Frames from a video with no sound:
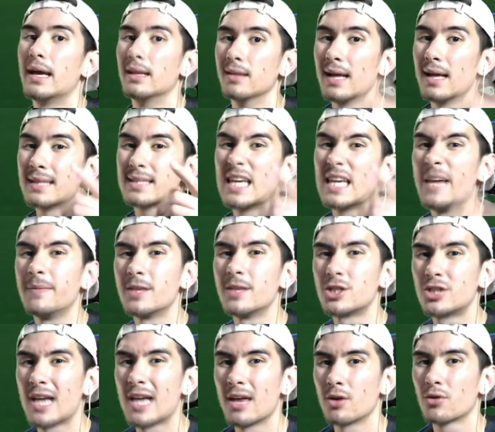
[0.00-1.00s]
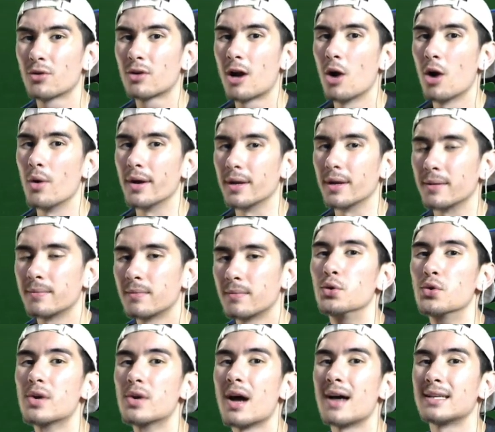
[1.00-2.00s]
And let's keep this channel growing.
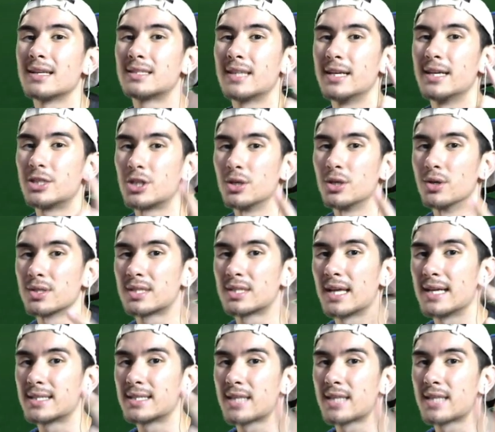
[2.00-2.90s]
You guys stay chill, stay